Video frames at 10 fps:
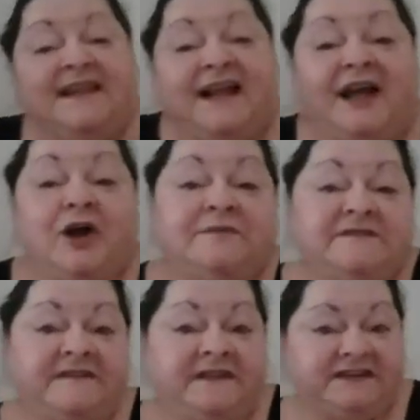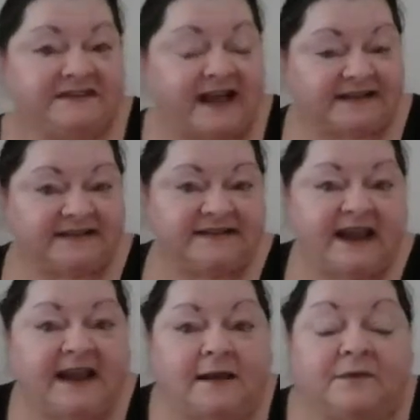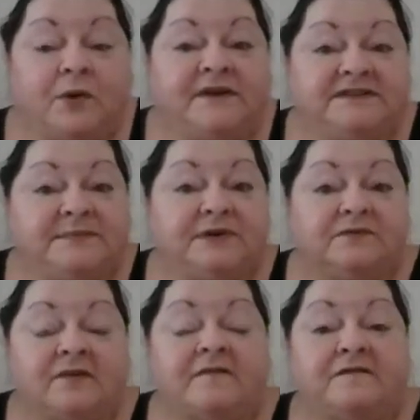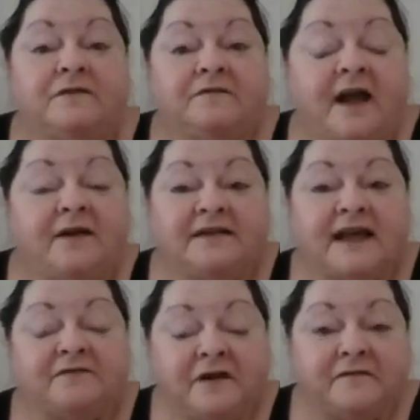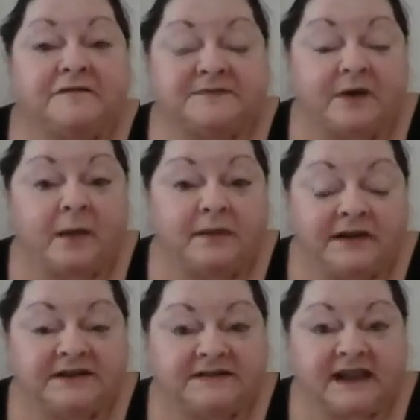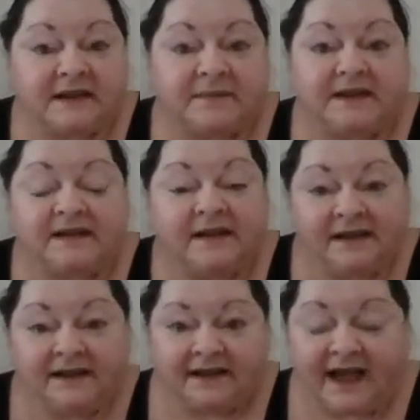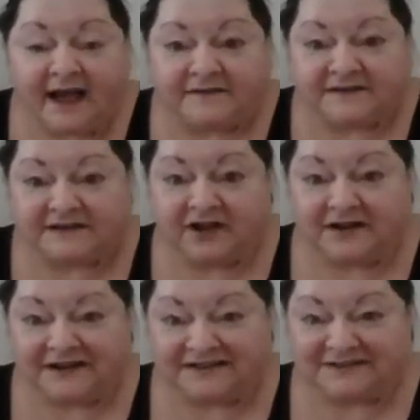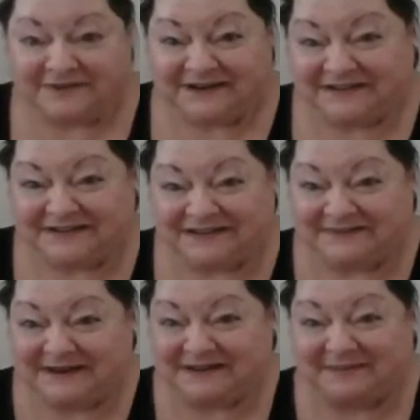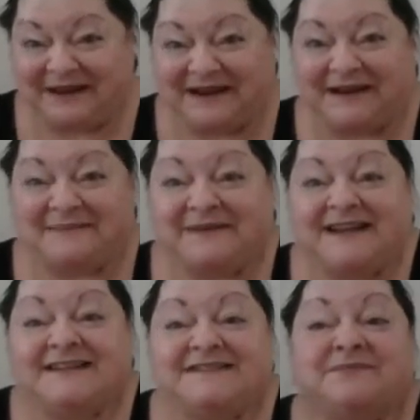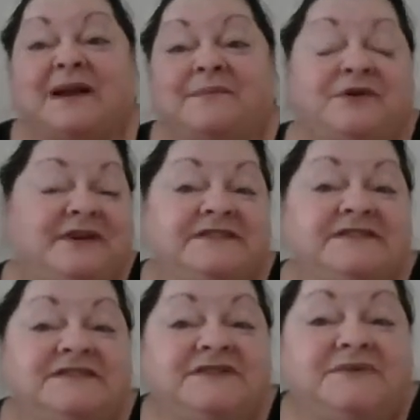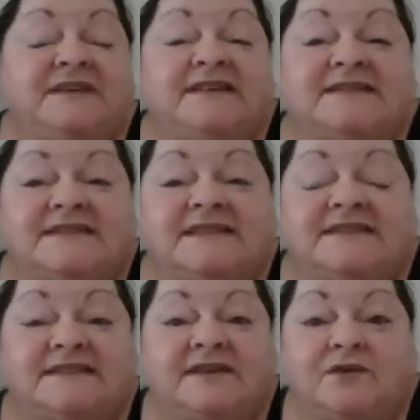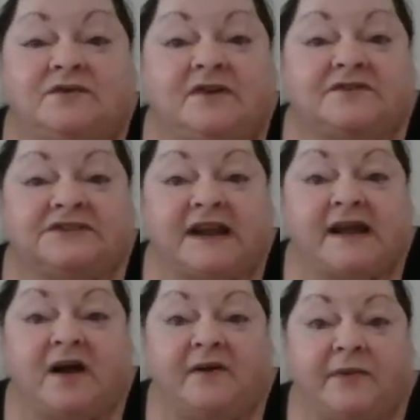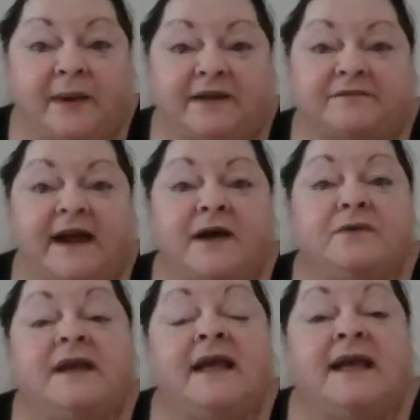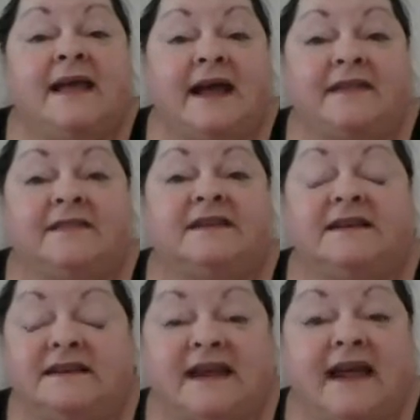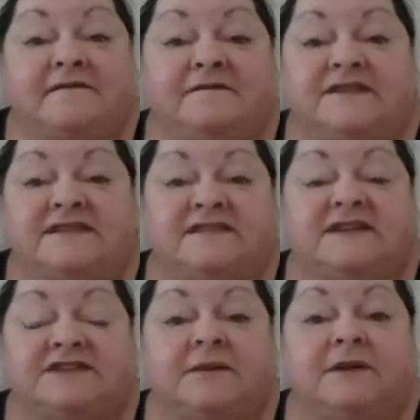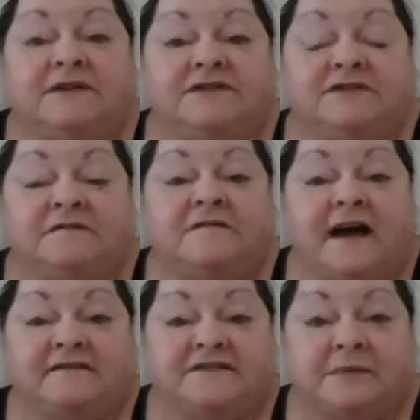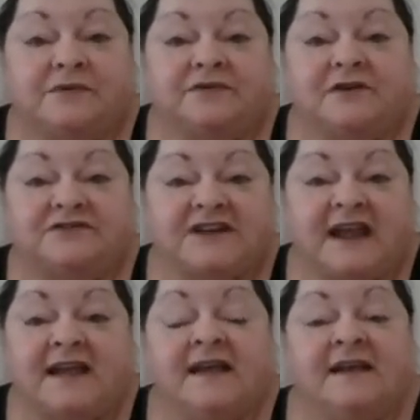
hope to finish that today. I'm going to put a ruffle around it. That ruffle is probably going to take me half as long as what it took to make the blanket, because what I'm going to do is a single crochet all the way around, and then in every stitch I'm going to do 5 double crochet.